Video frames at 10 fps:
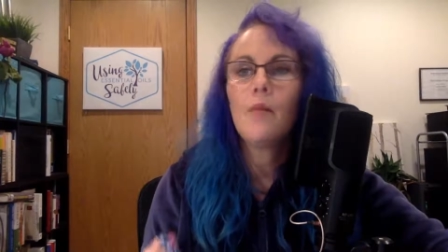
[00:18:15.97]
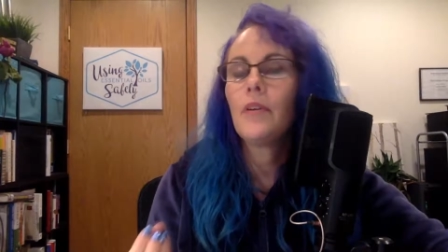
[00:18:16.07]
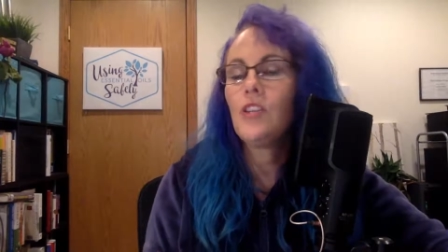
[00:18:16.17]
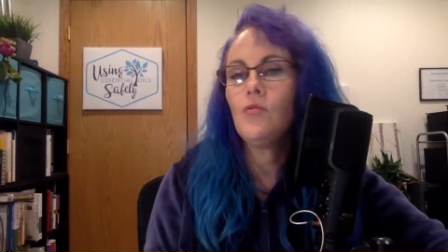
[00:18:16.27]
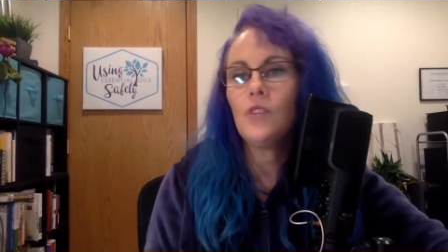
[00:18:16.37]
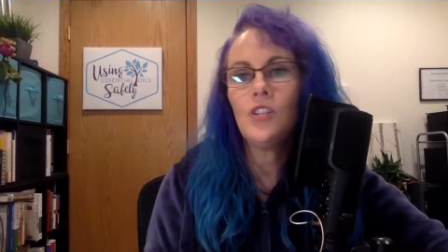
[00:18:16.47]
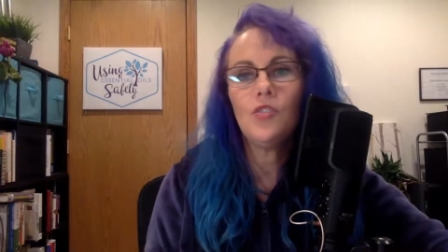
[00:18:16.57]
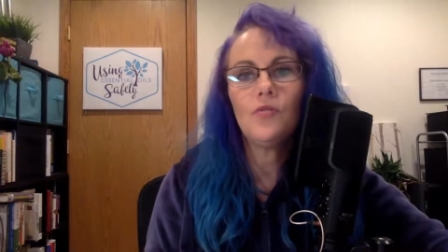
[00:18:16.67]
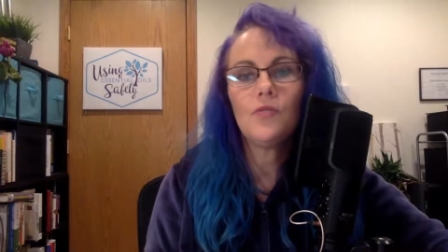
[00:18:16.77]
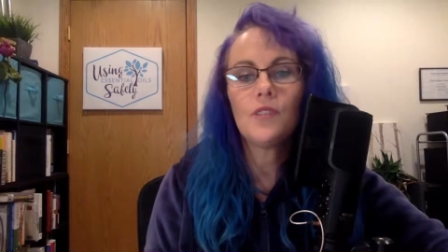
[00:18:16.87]
But you can
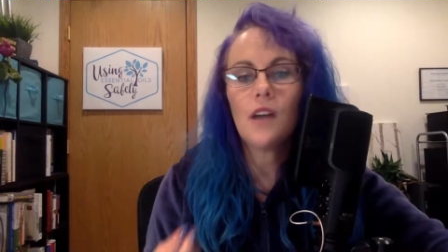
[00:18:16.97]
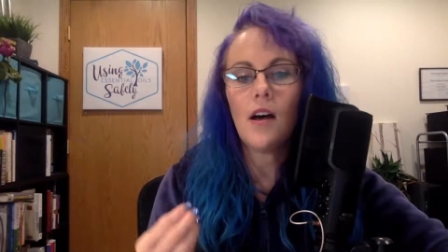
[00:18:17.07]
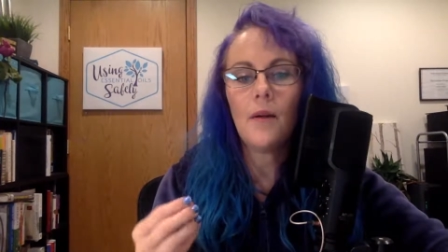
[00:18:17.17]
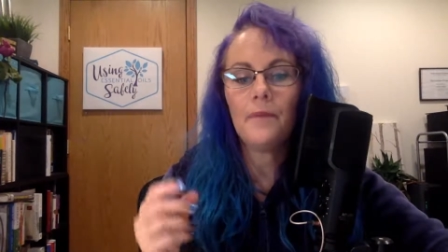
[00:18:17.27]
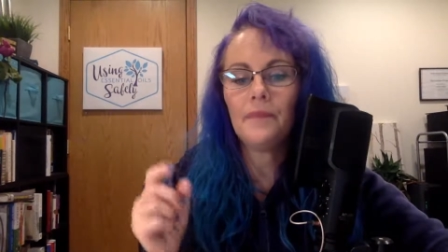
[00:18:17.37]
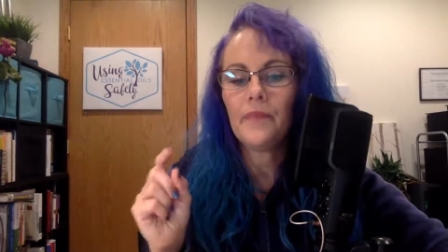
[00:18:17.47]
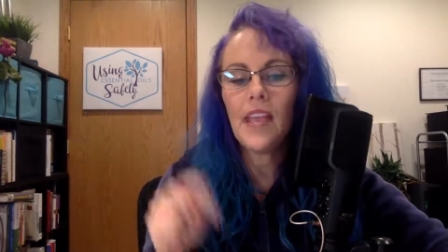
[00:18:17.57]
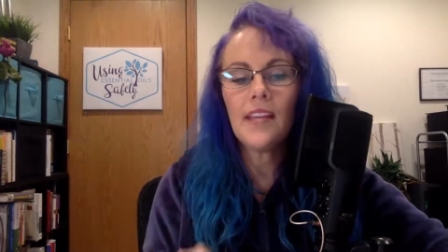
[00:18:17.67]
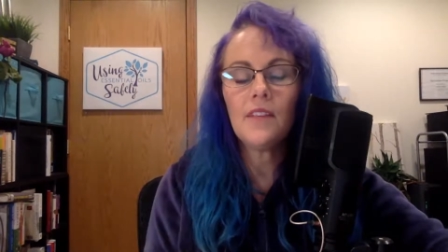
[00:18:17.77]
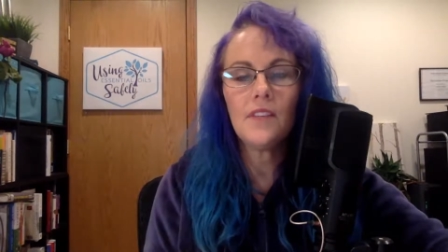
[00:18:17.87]
use
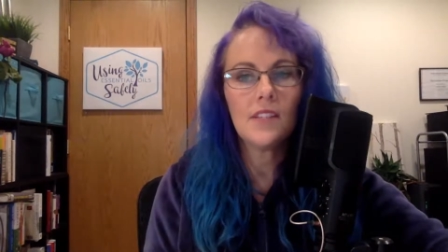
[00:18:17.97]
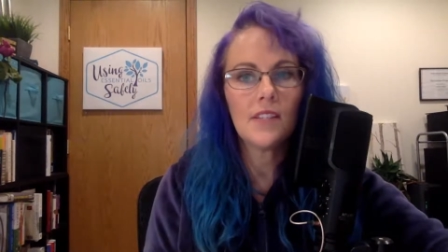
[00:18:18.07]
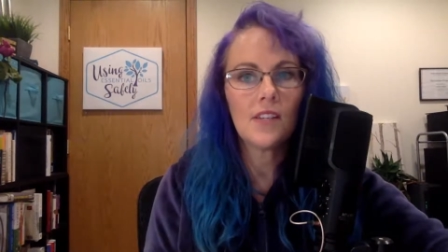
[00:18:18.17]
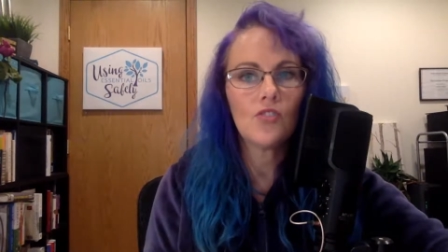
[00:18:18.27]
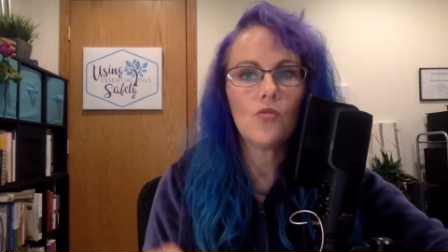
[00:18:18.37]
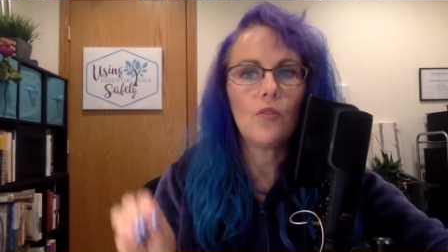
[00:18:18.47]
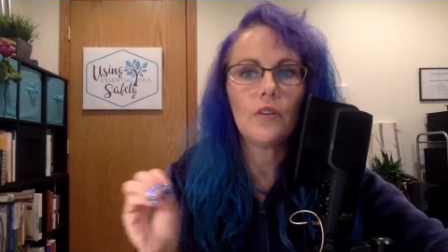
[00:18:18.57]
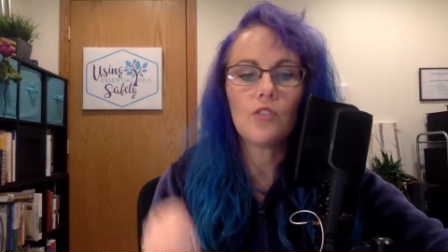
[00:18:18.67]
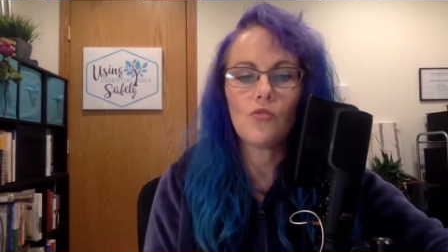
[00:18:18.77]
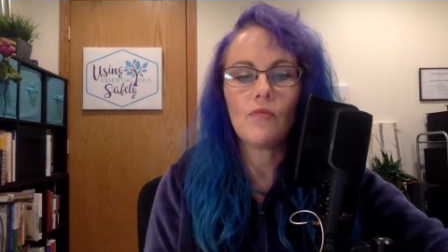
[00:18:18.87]
any of these essential
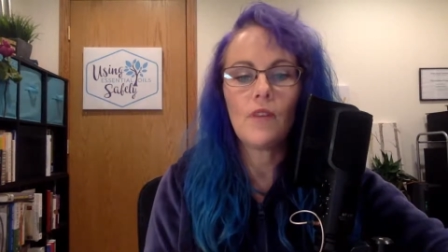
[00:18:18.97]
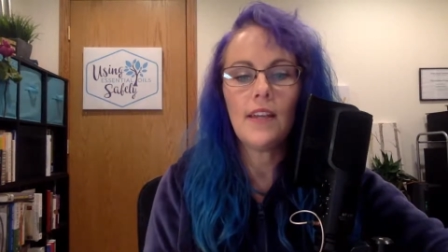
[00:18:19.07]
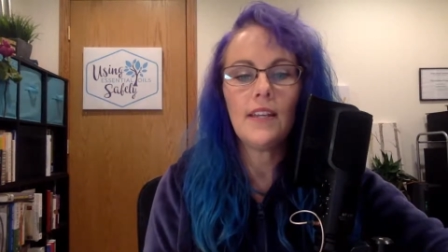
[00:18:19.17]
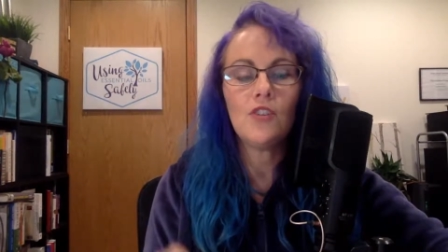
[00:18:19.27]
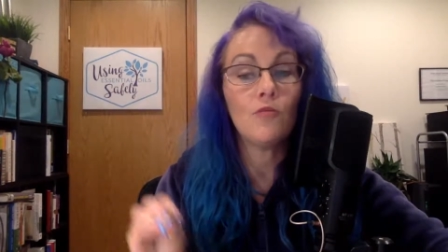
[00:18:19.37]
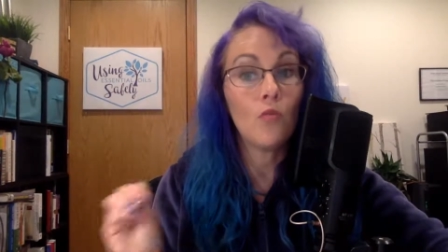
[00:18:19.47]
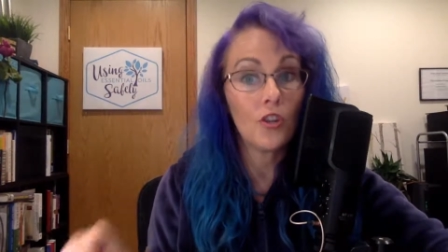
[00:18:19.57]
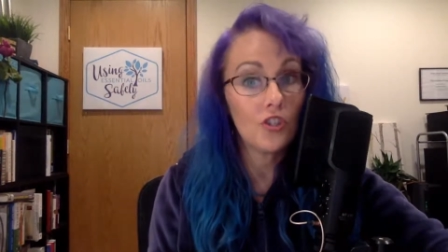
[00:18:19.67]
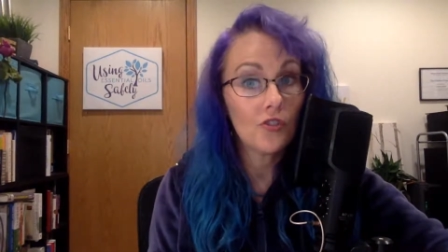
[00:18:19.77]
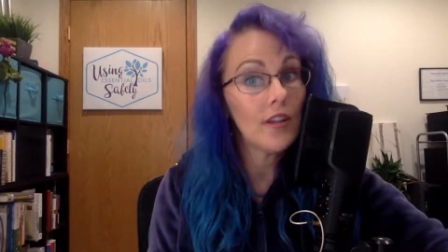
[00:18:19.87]
oils right in your
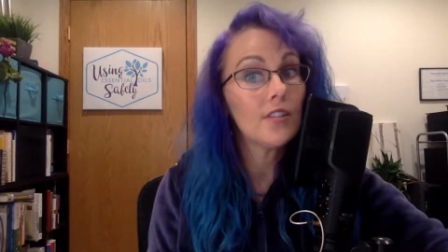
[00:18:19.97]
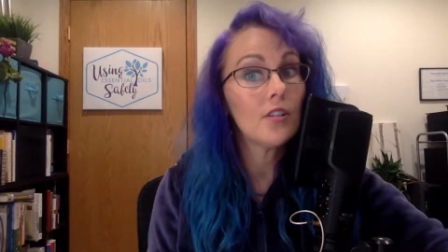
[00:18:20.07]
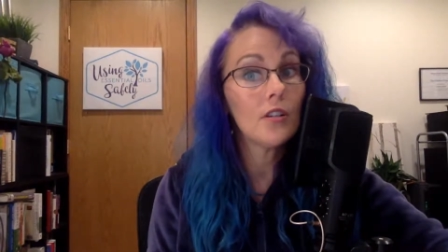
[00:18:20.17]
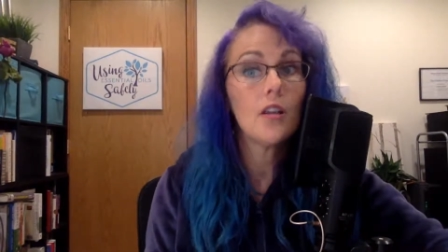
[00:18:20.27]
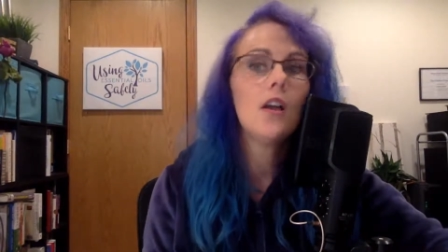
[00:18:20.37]
moisturizer